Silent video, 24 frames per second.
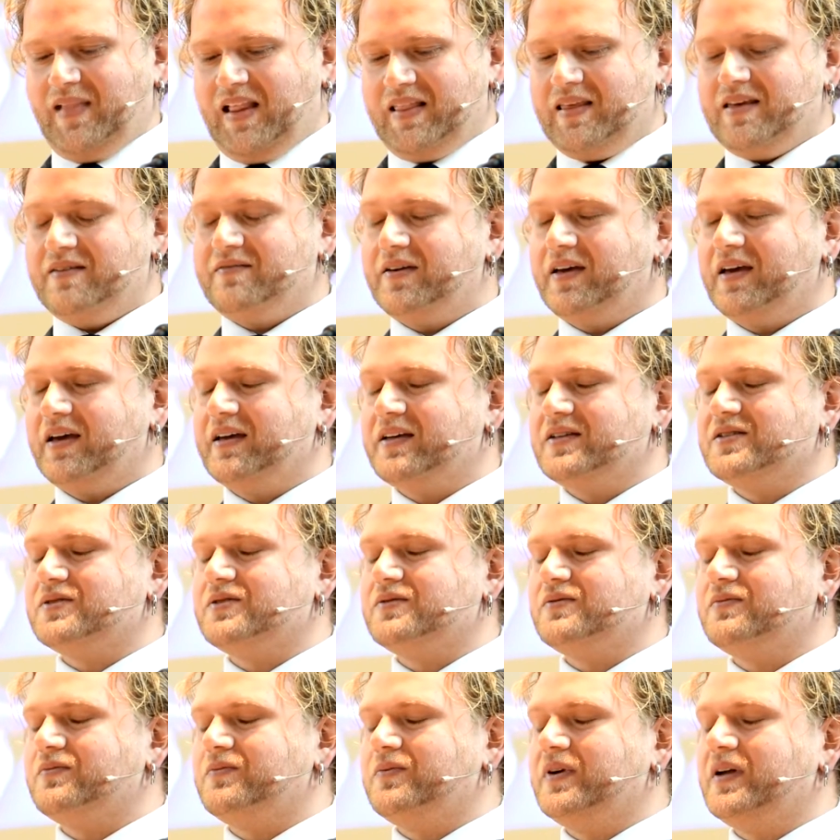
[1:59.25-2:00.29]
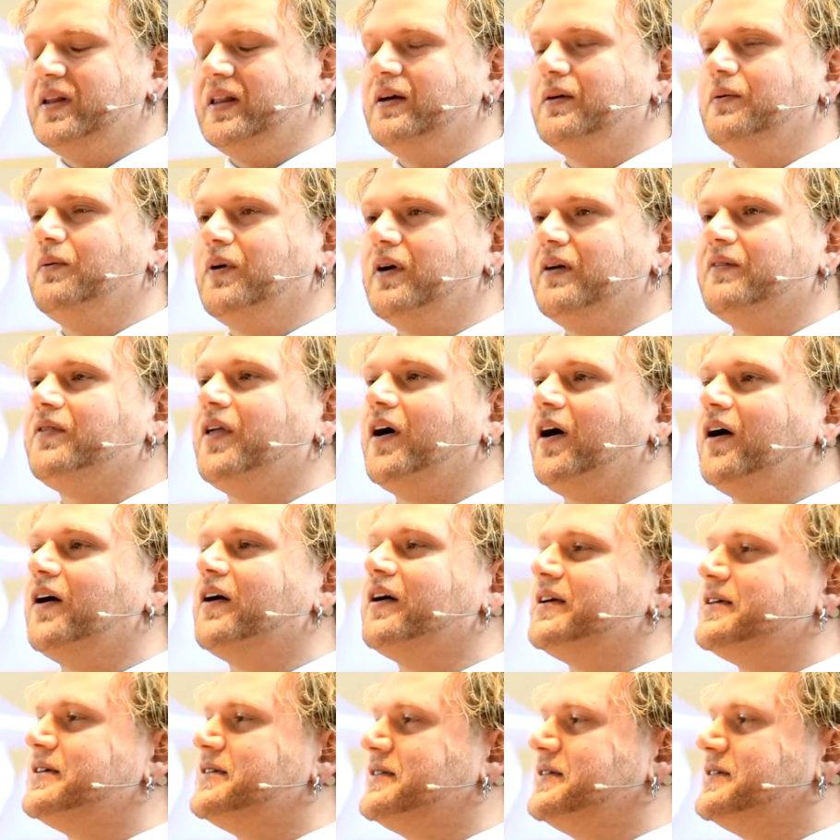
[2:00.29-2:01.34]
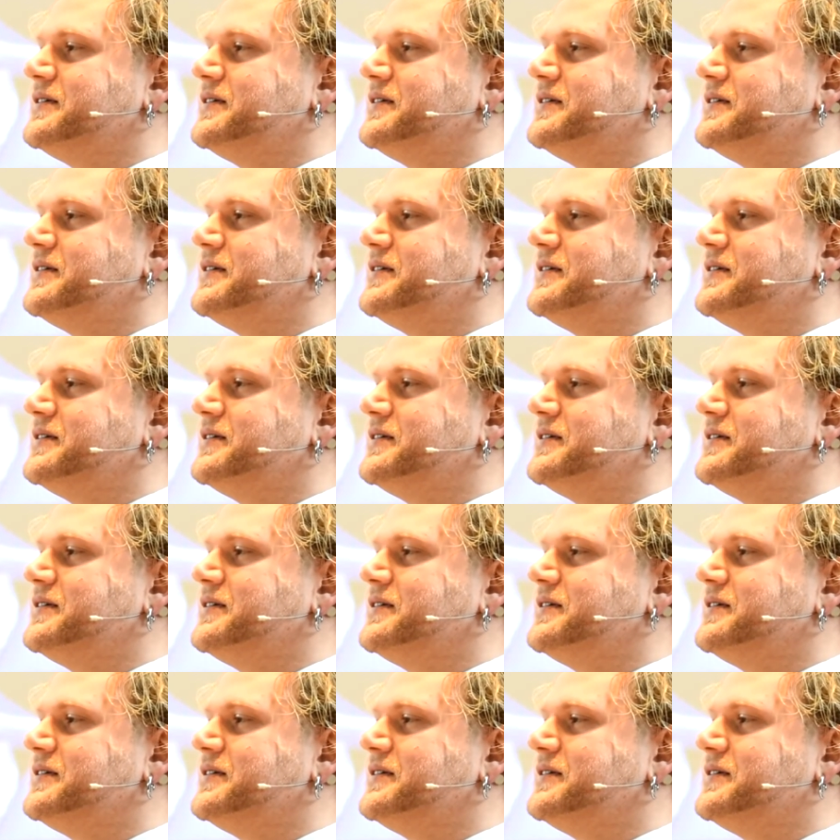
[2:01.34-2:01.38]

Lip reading: Leaving is really one of the hardest